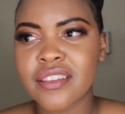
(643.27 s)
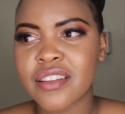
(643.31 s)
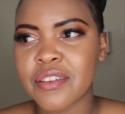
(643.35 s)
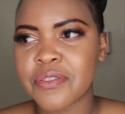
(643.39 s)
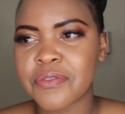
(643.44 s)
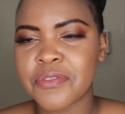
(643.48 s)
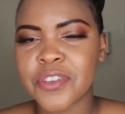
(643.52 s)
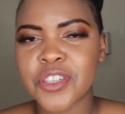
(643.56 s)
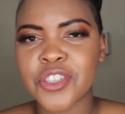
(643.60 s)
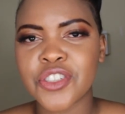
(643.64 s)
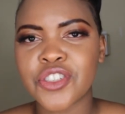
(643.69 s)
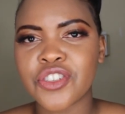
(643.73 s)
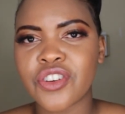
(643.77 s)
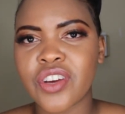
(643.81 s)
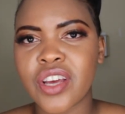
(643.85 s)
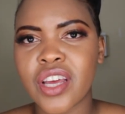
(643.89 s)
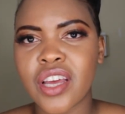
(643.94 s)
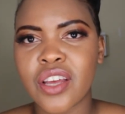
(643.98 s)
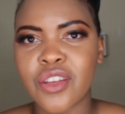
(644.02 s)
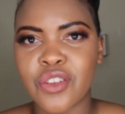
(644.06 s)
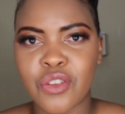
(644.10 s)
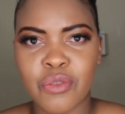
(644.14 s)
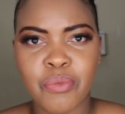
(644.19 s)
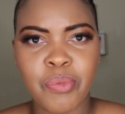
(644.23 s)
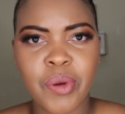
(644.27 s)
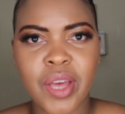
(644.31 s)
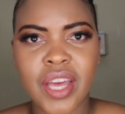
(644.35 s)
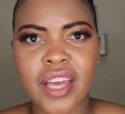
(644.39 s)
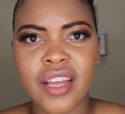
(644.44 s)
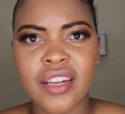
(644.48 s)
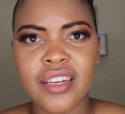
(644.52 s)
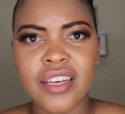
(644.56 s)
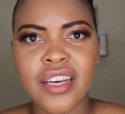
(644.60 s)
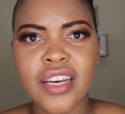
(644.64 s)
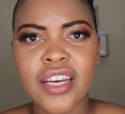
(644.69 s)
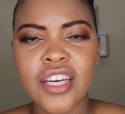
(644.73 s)
They fixed your hair, you
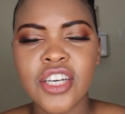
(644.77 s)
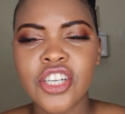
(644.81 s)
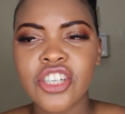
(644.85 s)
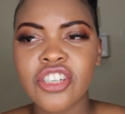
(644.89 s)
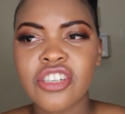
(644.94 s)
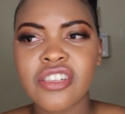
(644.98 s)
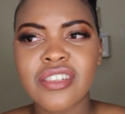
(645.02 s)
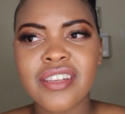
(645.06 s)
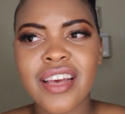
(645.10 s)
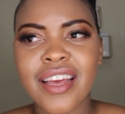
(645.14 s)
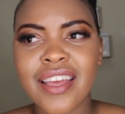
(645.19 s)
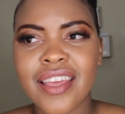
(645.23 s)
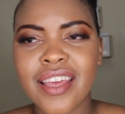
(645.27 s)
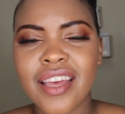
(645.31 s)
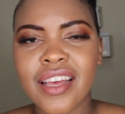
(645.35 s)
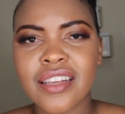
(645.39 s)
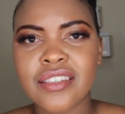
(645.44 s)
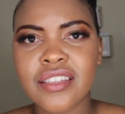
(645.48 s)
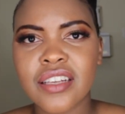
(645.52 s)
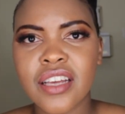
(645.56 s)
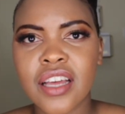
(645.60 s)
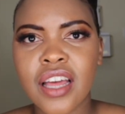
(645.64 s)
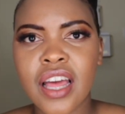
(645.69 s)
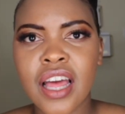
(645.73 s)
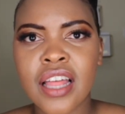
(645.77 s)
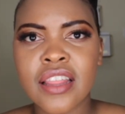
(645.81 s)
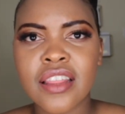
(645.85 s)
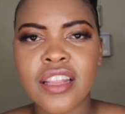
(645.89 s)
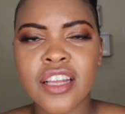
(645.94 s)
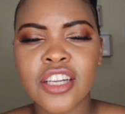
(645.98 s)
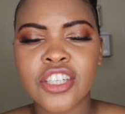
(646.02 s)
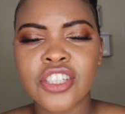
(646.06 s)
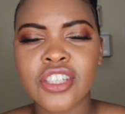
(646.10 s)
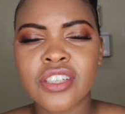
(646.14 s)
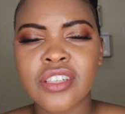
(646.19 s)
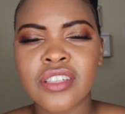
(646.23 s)
paid. She's like, yes. And
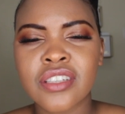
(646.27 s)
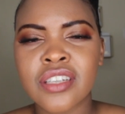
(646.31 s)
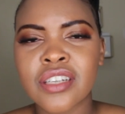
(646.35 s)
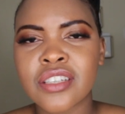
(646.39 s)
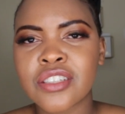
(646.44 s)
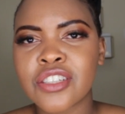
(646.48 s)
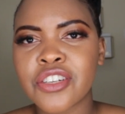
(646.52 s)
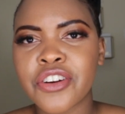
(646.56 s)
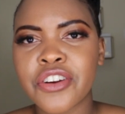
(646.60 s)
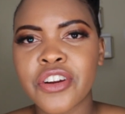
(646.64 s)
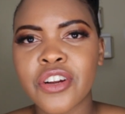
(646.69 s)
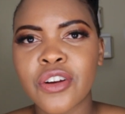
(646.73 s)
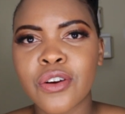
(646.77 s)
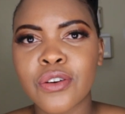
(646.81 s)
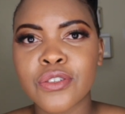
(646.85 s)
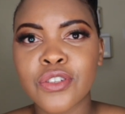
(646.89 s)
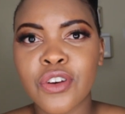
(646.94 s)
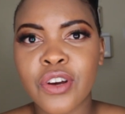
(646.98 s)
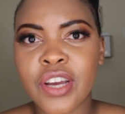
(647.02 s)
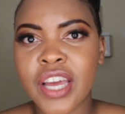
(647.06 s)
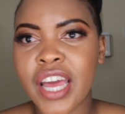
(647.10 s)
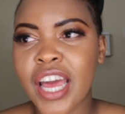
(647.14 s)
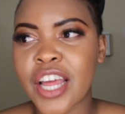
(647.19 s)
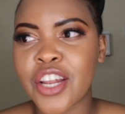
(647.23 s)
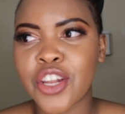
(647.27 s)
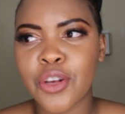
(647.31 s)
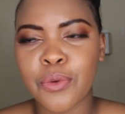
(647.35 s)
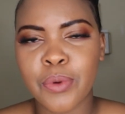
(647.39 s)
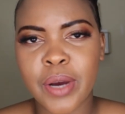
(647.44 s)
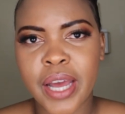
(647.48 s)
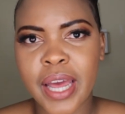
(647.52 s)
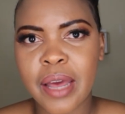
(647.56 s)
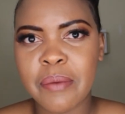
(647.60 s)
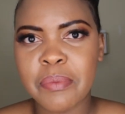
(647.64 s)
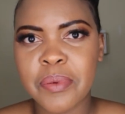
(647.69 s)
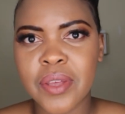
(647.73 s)
then she, the security goes, okay, and you
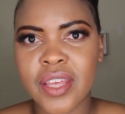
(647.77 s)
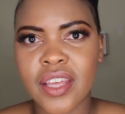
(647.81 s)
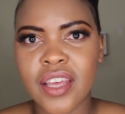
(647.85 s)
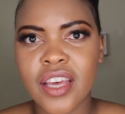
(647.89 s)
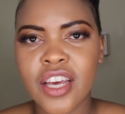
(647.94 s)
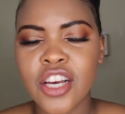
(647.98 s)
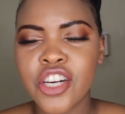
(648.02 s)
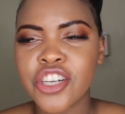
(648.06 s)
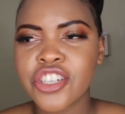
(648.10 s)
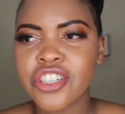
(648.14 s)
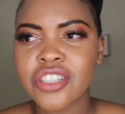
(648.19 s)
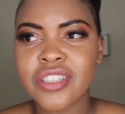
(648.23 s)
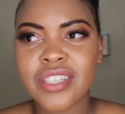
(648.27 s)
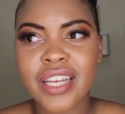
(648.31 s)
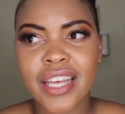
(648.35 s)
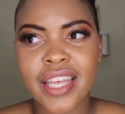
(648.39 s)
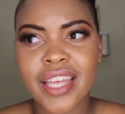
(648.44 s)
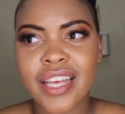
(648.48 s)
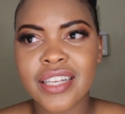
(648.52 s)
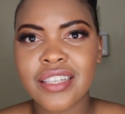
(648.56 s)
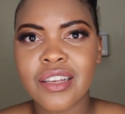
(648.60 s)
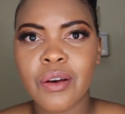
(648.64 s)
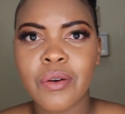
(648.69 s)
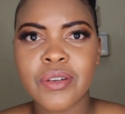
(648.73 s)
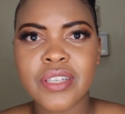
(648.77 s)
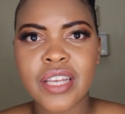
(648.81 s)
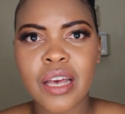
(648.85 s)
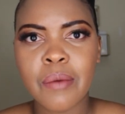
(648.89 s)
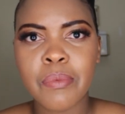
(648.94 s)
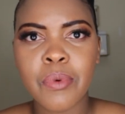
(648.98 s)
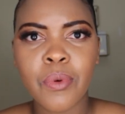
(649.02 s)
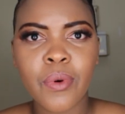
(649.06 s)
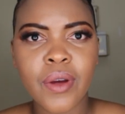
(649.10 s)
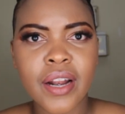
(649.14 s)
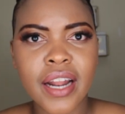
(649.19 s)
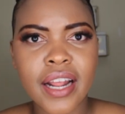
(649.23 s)
were happy? She's like, yes, I was
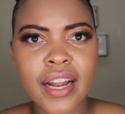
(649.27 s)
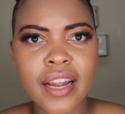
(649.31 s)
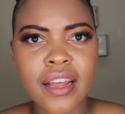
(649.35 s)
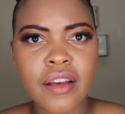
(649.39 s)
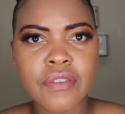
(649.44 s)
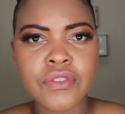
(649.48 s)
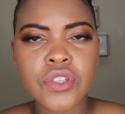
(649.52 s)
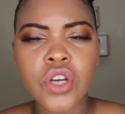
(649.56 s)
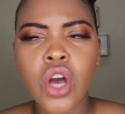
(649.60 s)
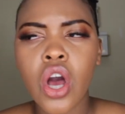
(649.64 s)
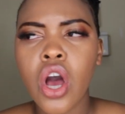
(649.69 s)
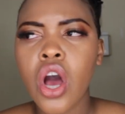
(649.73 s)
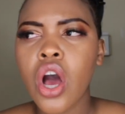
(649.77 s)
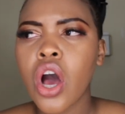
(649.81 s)
happy when I left.